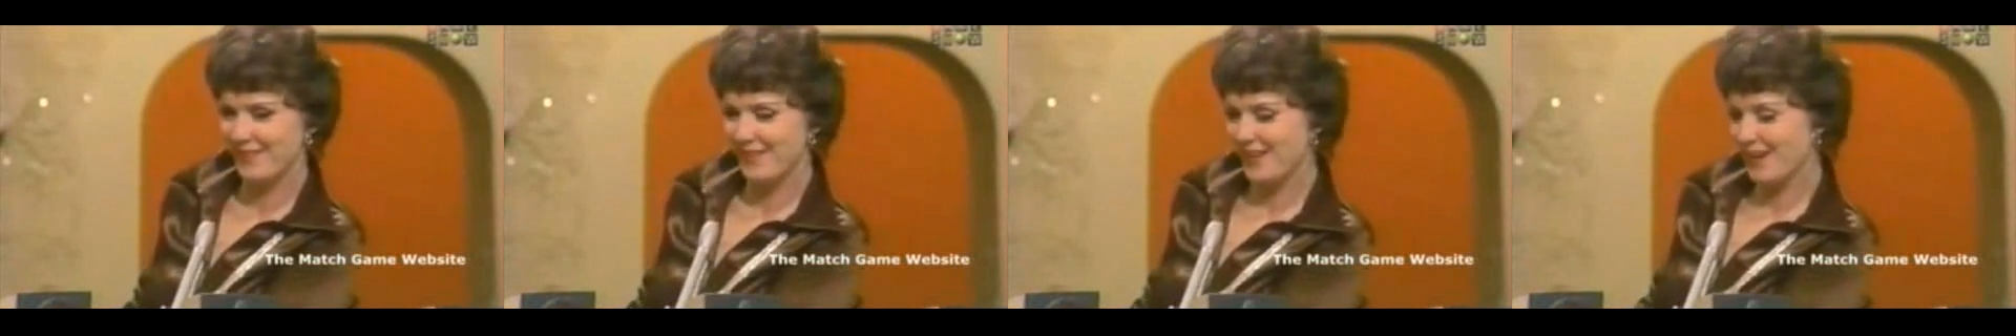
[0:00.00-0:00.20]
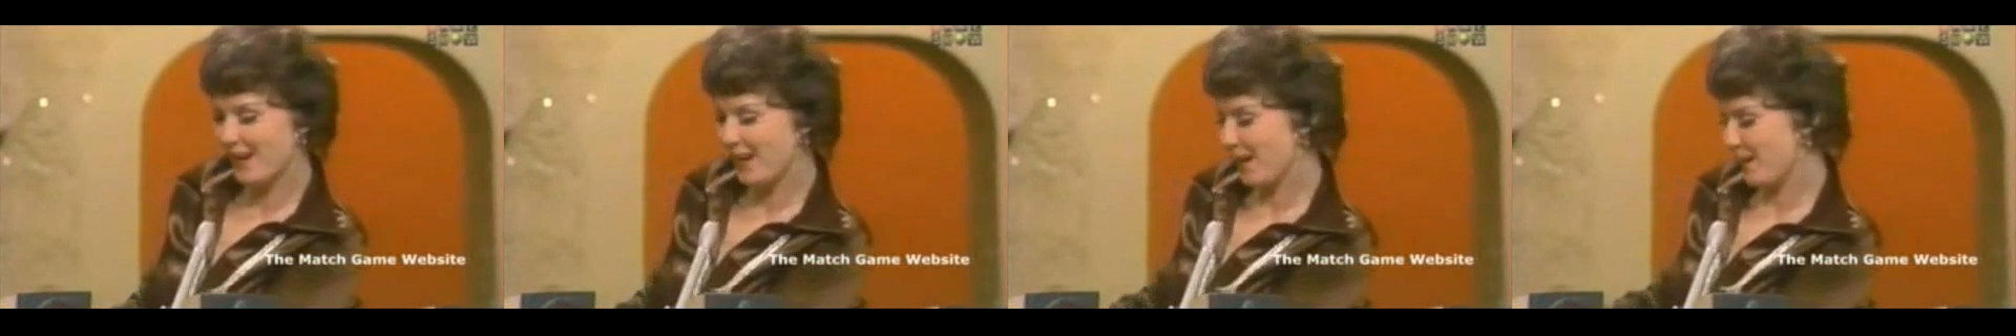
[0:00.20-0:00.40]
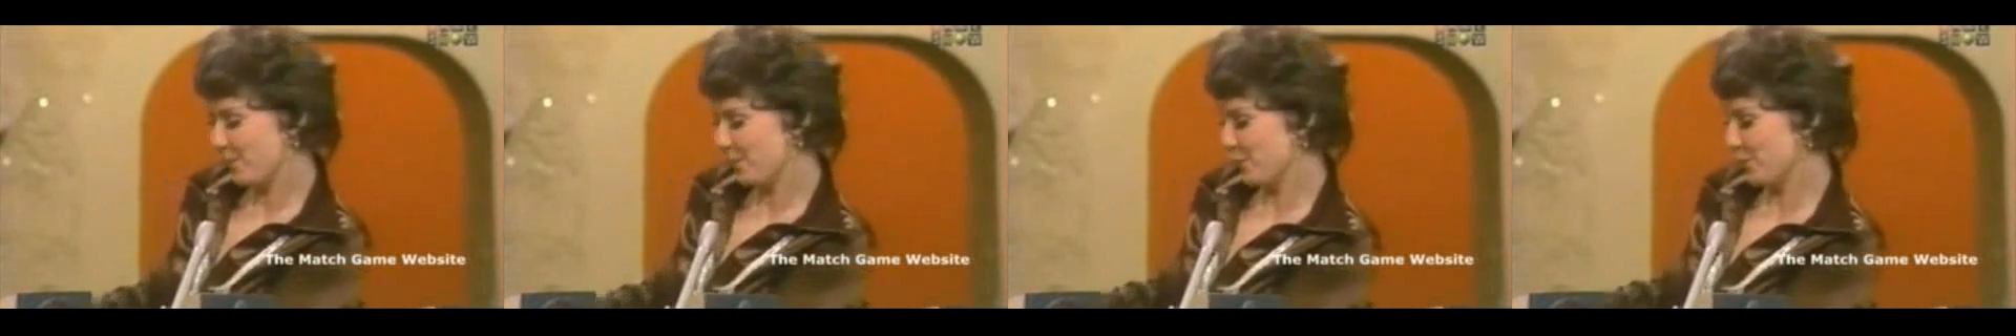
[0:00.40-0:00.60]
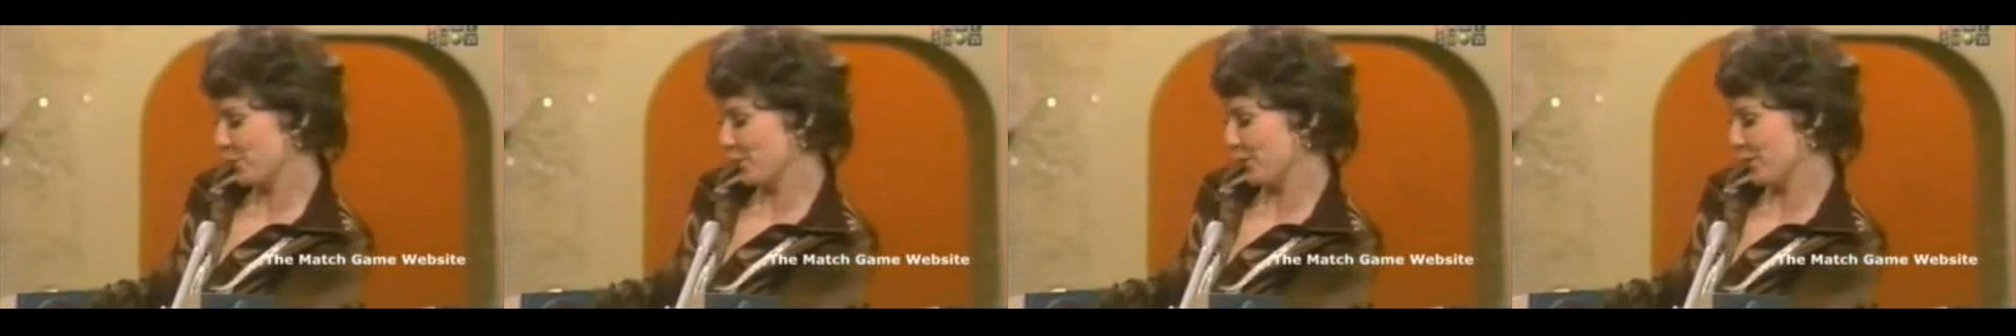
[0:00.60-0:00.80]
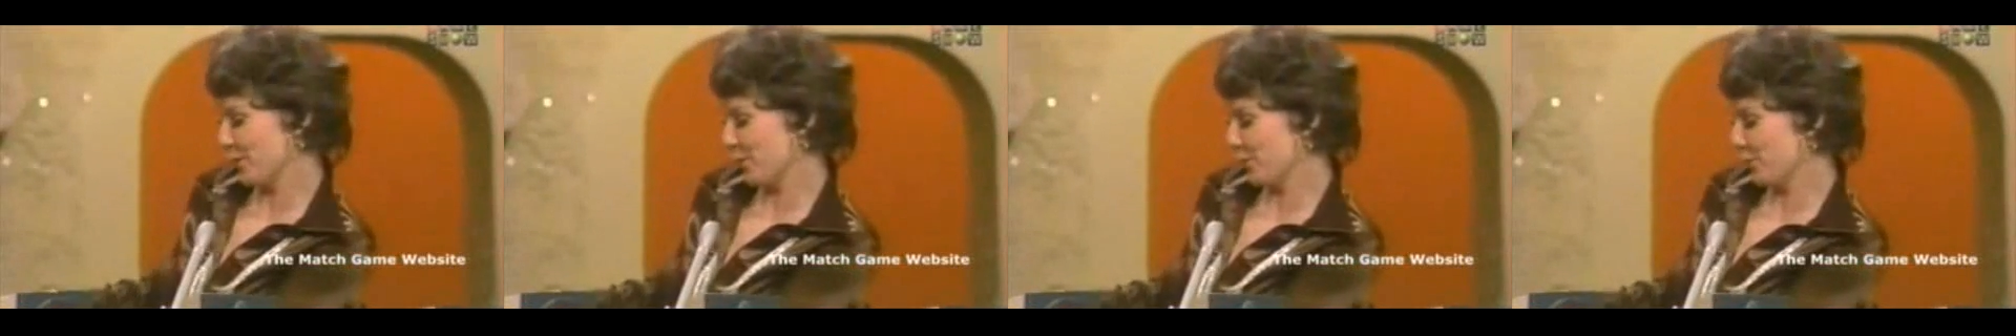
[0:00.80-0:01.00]
Also. I'm
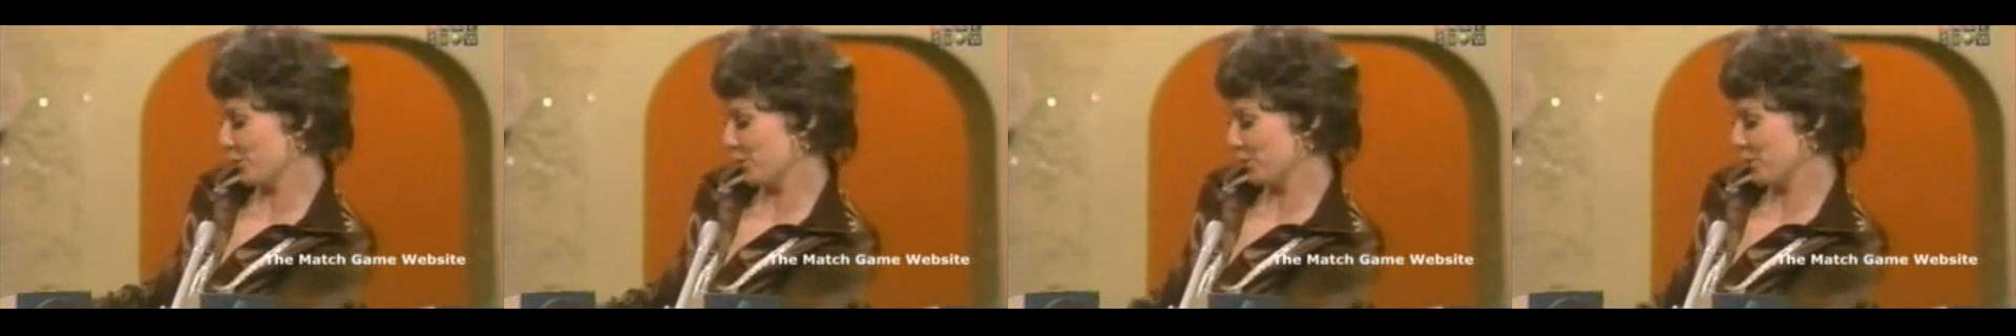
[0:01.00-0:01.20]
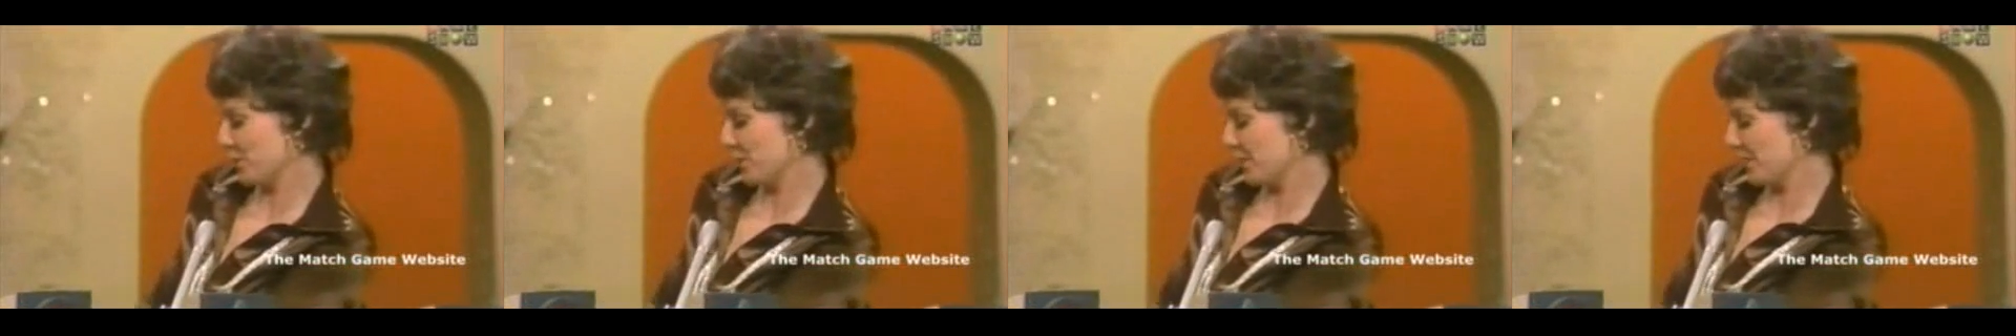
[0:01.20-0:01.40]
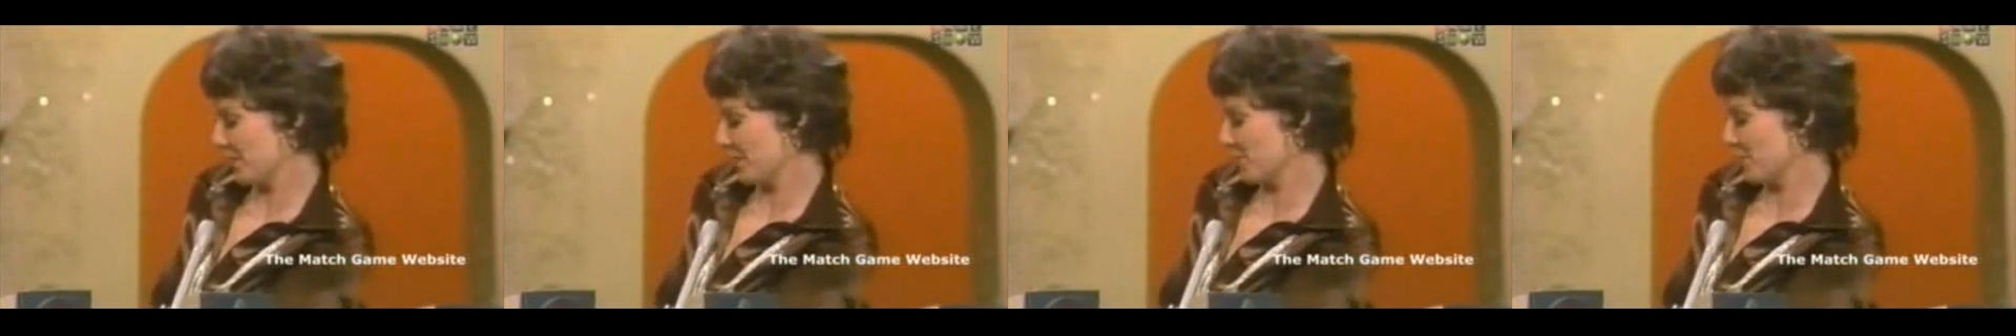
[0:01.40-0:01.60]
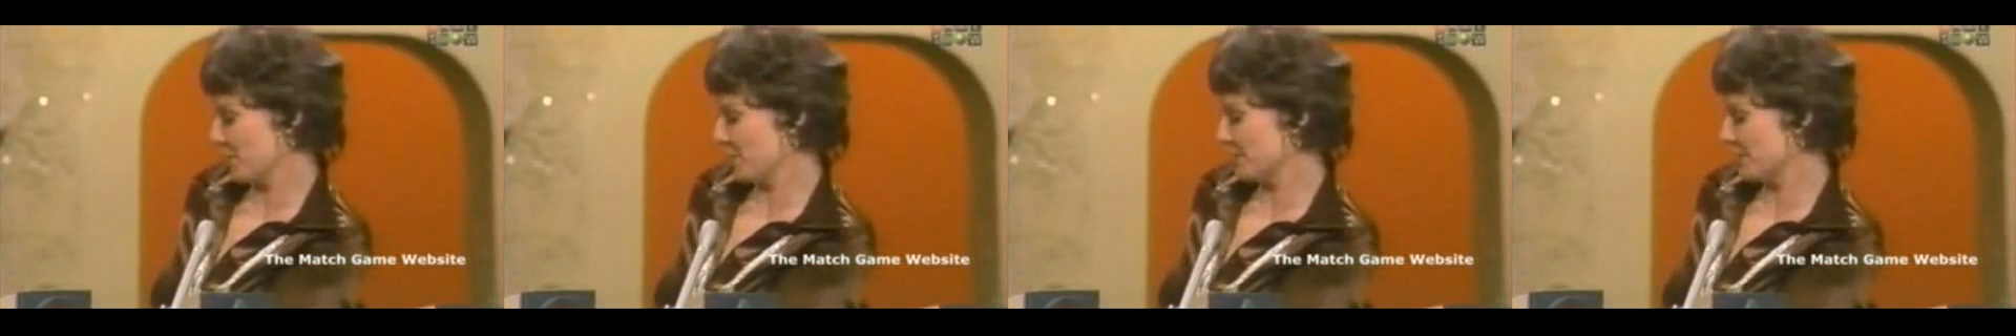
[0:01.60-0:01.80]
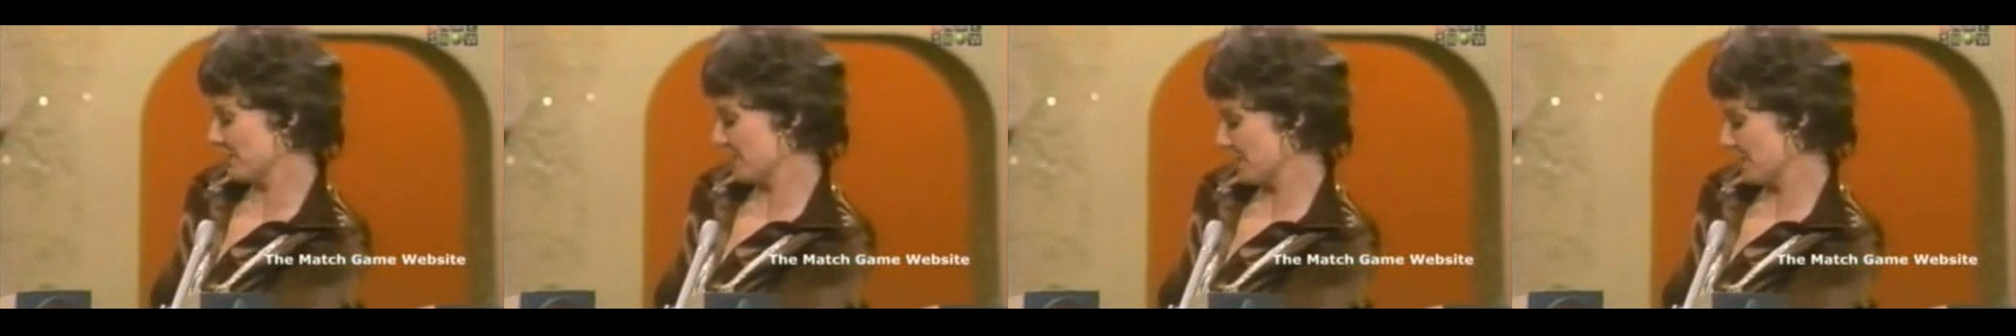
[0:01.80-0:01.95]
doing a new series.